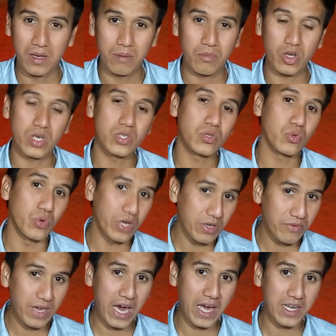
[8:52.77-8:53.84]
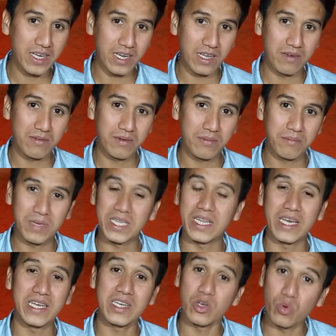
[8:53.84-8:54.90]
because today we are in love, but
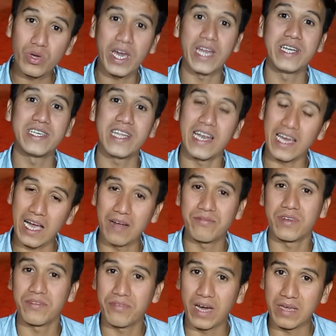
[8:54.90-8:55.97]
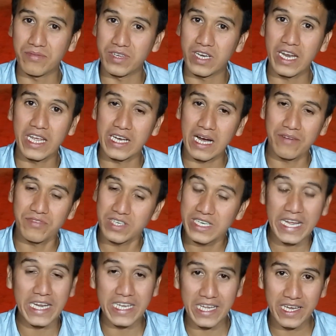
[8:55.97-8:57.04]
there is no guarantee like after 5 years, after
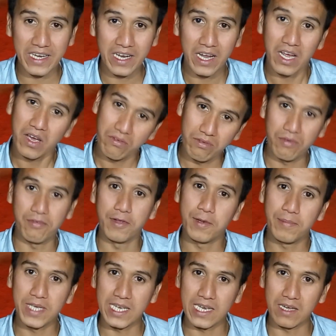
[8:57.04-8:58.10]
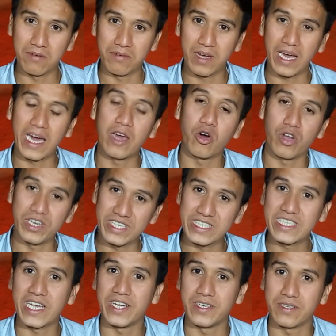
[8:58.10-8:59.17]
10 years we will be in love, I already
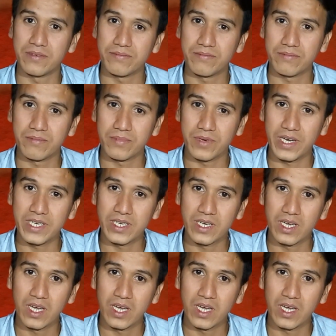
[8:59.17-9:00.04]
said, right?